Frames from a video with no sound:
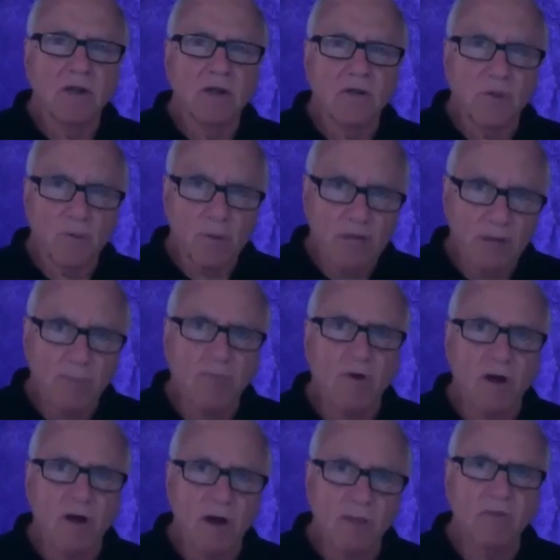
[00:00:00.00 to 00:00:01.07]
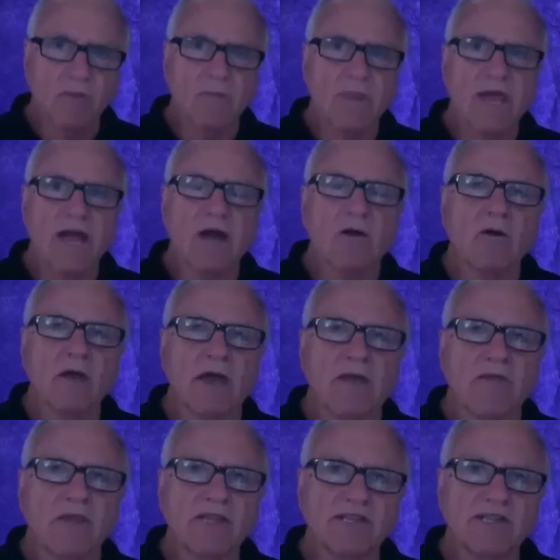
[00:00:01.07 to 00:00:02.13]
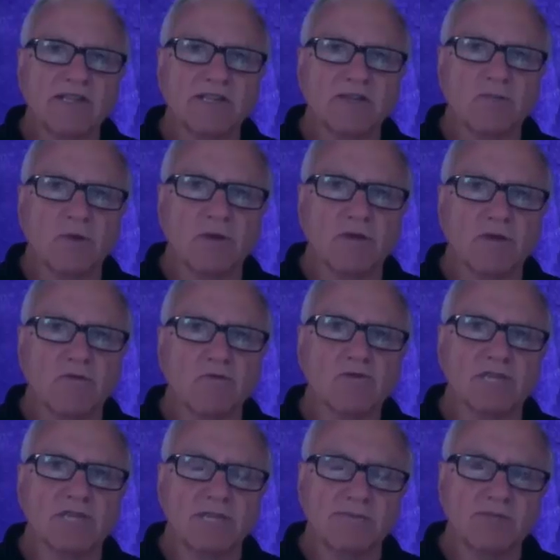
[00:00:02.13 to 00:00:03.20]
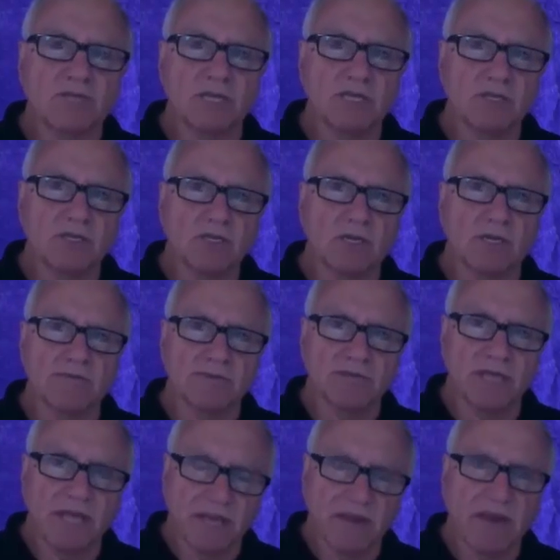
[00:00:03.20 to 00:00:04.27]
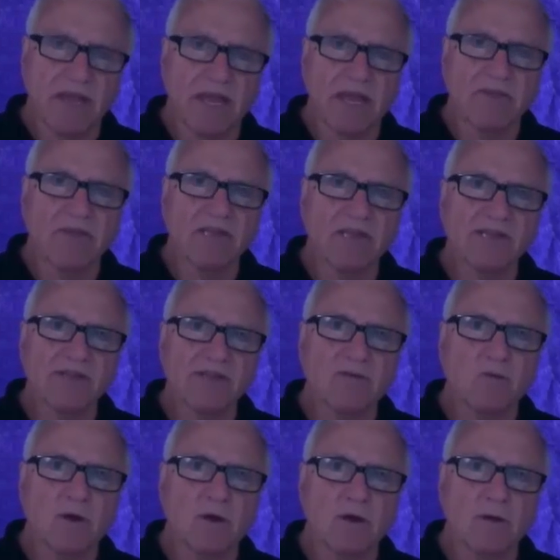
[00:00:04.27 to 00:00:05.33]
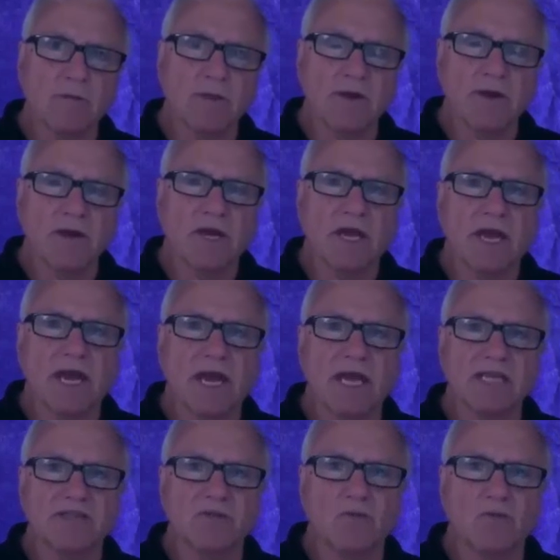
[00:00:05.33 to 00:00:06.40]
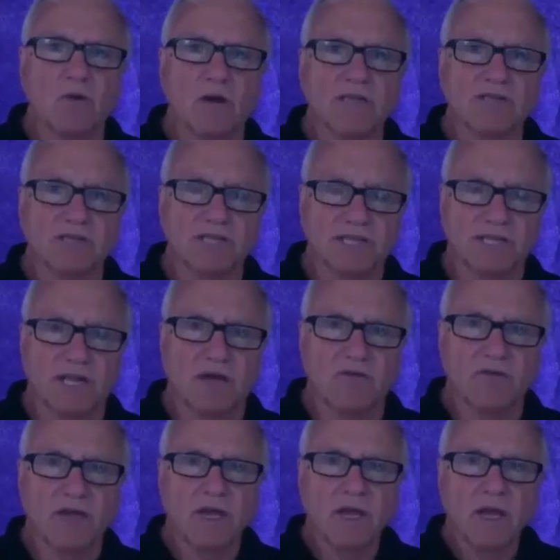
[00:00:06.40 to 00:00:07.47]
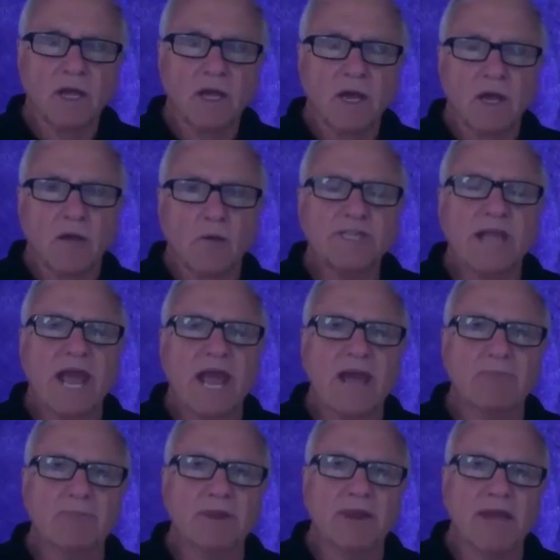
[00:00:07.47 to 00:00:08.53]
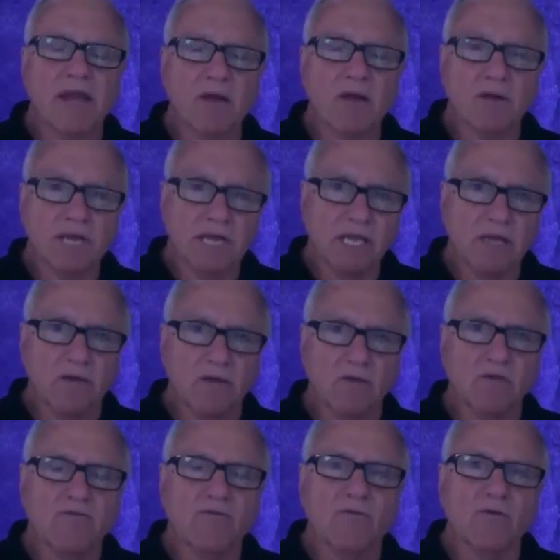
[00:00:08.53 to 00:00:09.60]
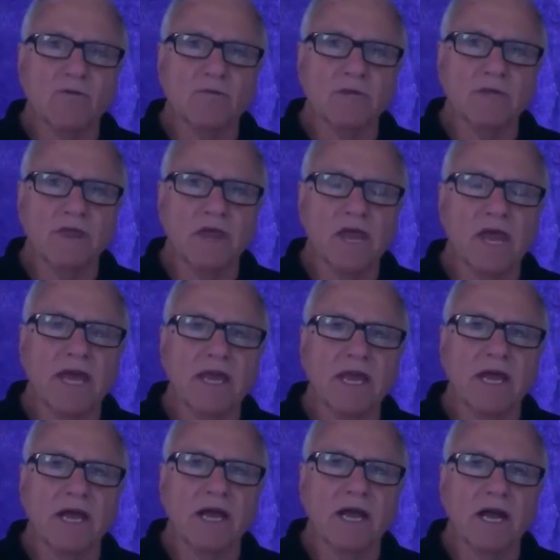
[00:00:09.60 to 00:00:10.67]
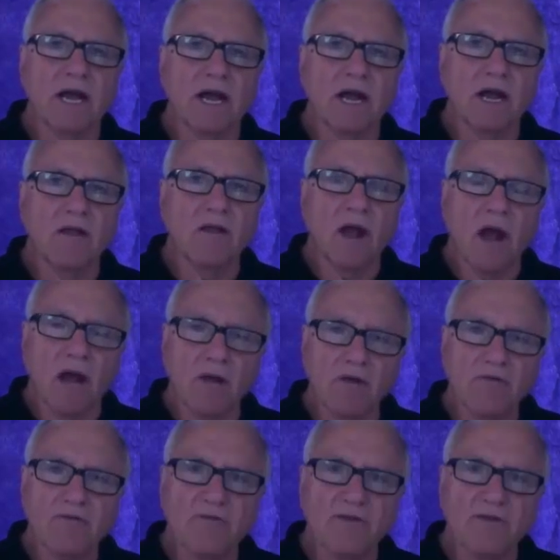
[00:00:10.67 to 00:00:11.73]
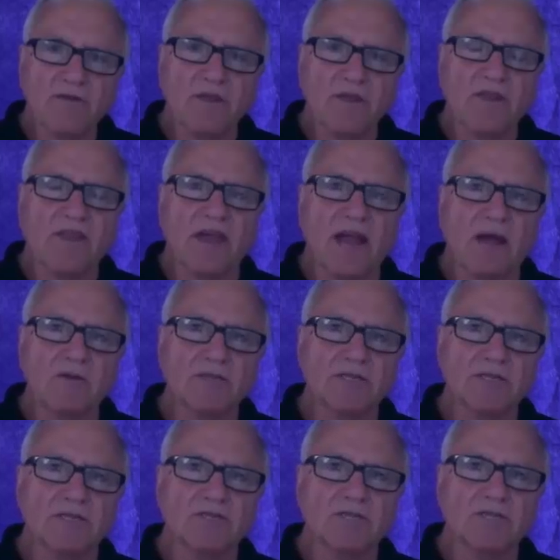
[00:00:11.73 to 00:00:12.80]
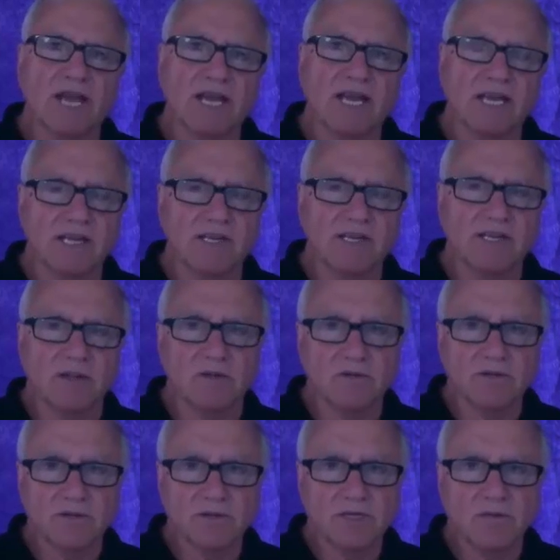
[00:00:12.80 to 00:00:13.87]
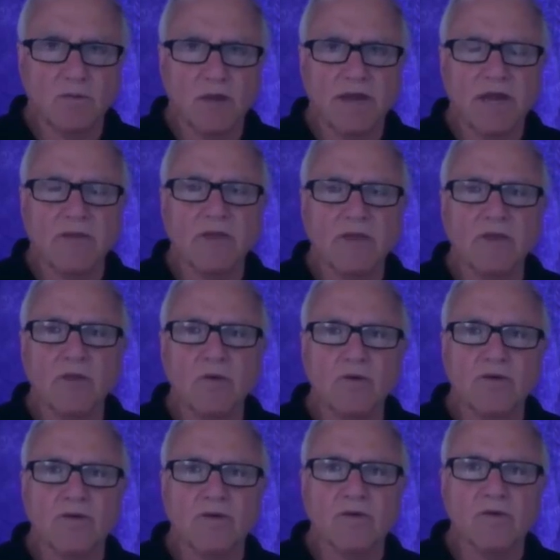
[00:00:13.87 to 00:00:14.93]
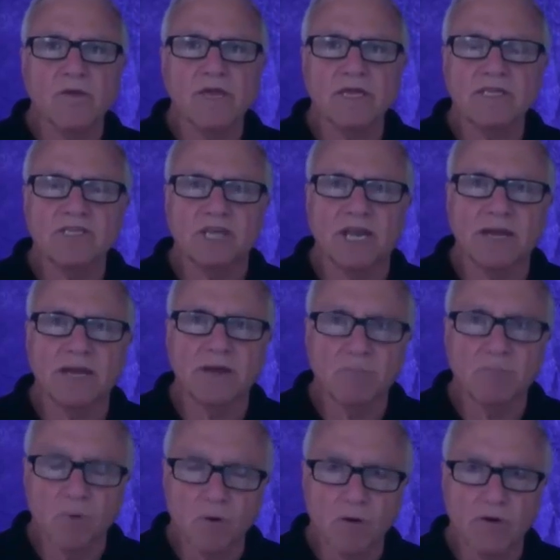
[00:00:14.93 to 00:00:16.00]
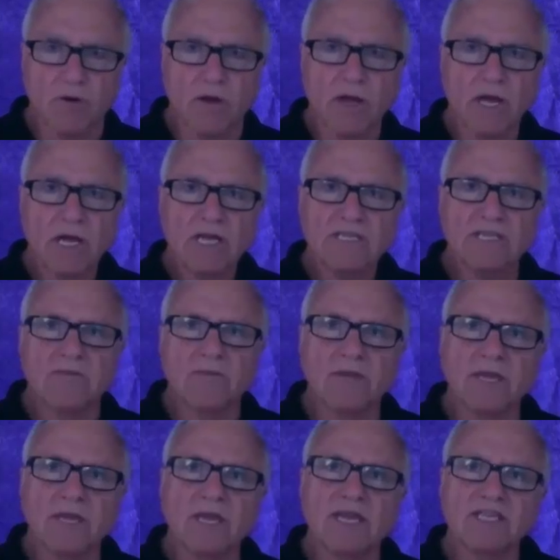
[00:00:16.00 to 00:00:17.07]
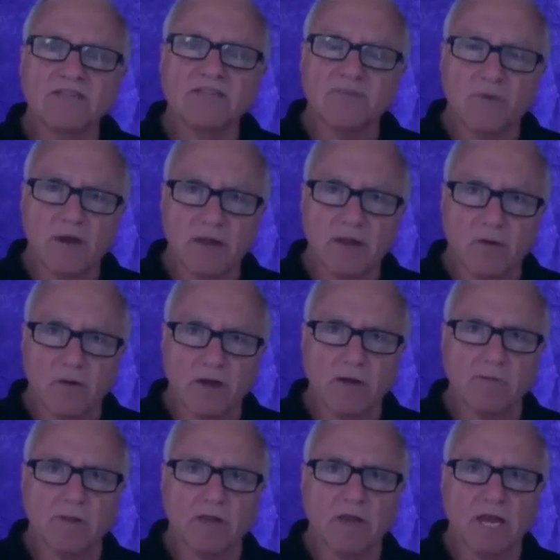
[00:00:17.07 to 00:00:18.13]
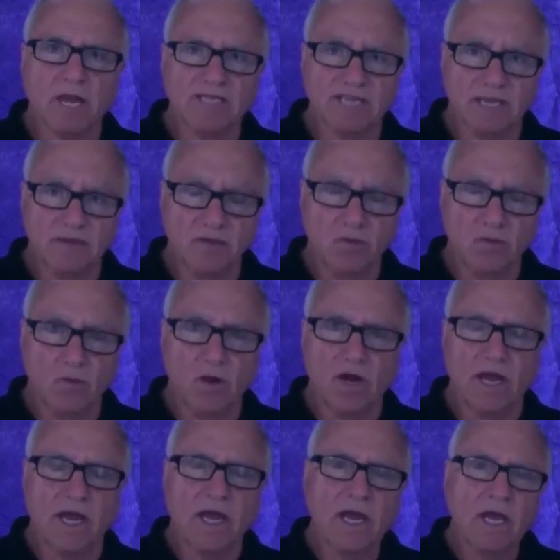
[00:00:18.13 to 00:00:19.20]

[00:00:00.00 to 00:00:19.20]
The real problem now, and this is where the regime change comes in, and this is where America has to watch itself. What's happened now, and Nico informed me that 150,000 Chinese soldiers went on the North Korean-China border. To me, that's very credible, and I'll tell you why.